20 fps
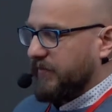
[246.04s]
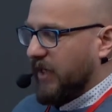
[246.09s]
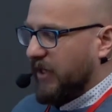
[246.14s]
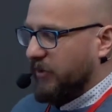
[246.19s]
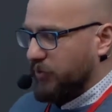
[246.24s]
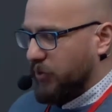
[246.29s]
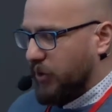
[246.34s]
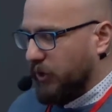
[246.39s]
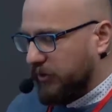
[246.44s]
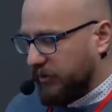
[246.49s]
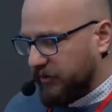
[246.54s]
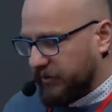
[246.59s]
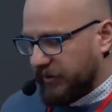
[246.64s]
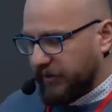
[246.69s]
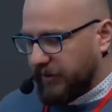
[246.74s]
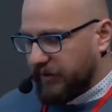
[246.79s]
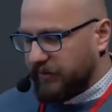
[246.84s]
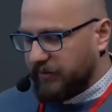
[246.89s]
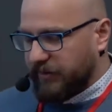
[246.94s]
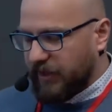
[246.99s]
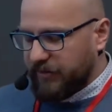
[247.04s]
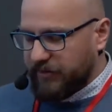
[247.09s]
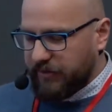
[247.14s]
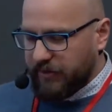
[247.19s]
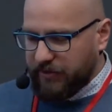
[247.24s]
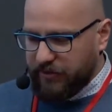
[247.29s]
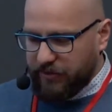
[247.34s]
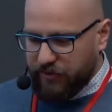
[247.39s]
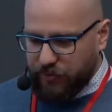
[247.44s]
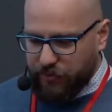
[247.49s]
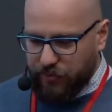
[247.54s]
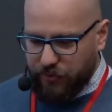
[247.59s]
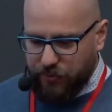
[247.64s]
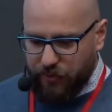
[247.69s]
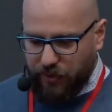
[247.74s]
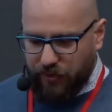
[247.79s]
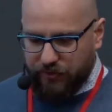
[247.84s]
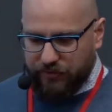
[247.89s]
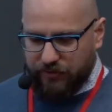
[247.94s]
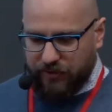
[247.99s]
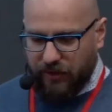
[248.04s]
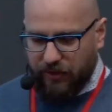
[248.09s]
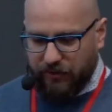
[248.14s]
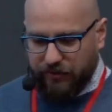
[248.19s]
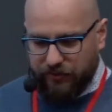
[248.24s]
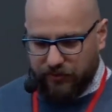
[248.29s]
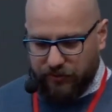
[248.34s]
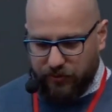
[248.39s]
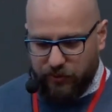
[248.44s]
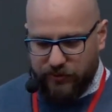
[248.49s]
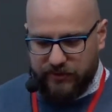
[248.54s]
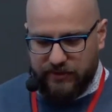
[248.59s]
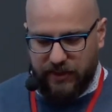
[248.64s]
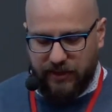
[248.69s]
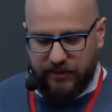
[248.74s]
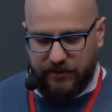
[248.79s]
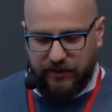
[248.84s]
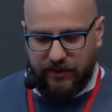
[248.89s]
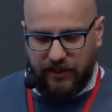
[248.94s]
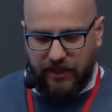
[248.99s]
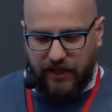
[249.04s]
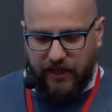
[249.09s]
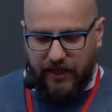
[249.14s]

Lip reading: enrolled in 1992 on Usenet.